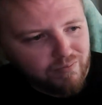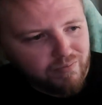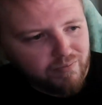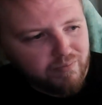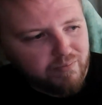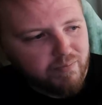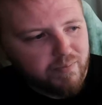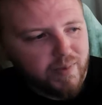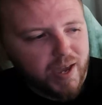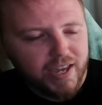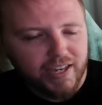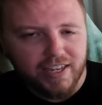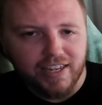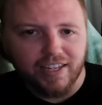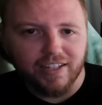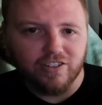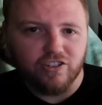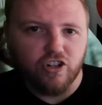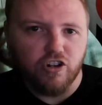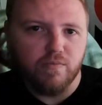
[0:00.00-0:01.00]

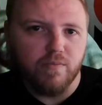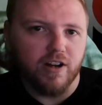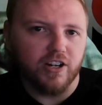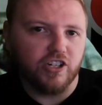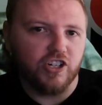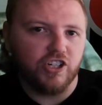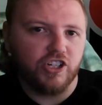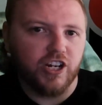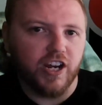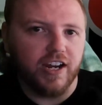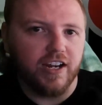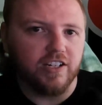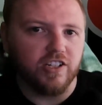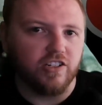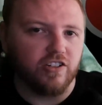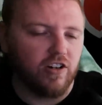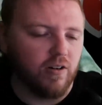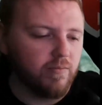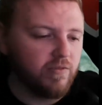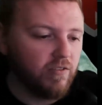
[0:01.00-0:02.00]
making too much change in
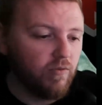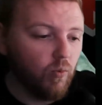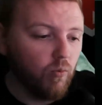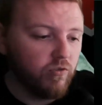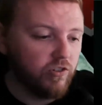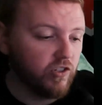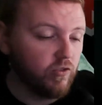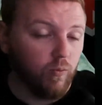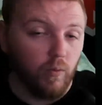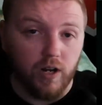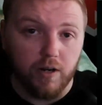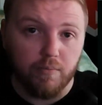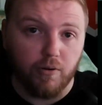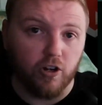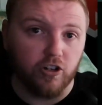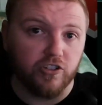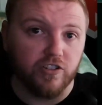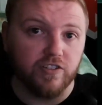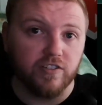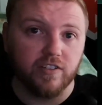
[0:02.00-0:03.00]
terms of just one
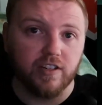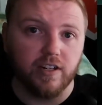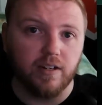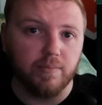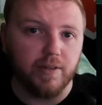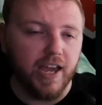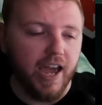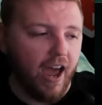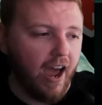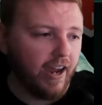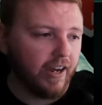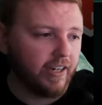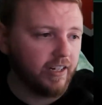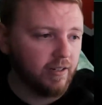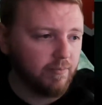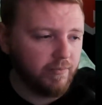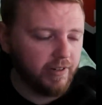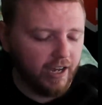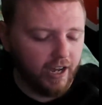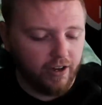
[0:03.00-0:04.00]
person's going to be hacking
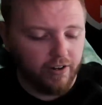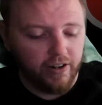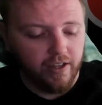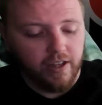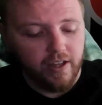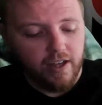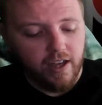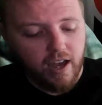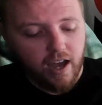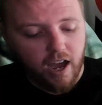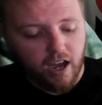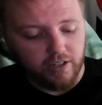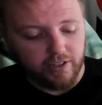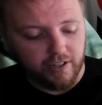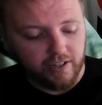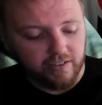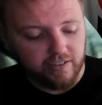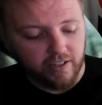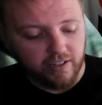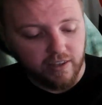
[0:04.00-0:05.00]
him down.
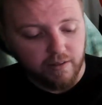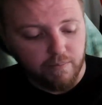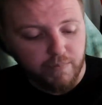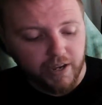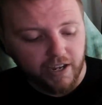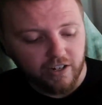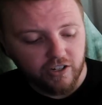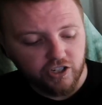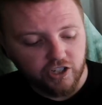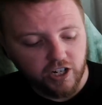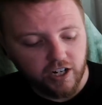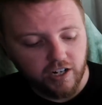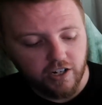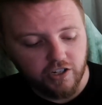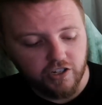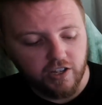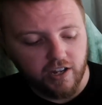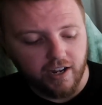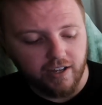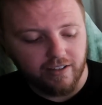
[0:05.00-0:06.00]
Like I said, the biggest
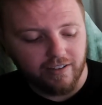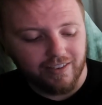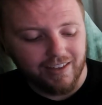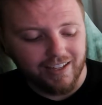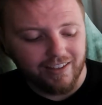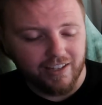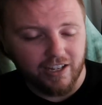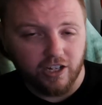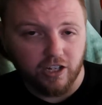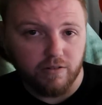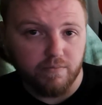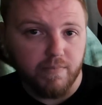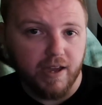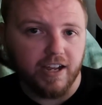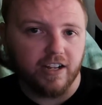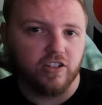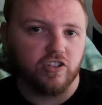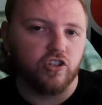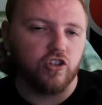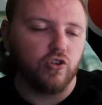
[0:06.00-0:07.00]
change that I think they could
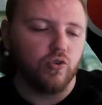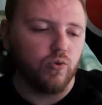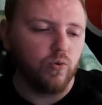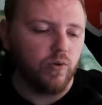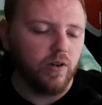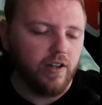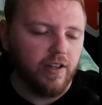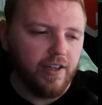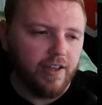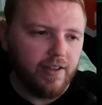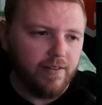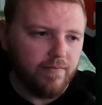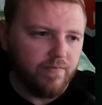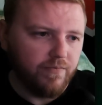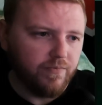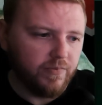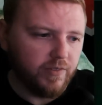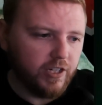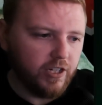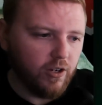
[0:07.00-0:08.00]
make to,
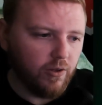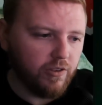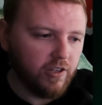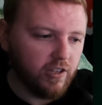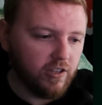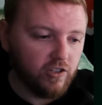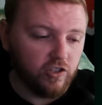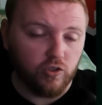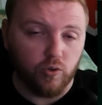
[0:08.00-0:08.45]
the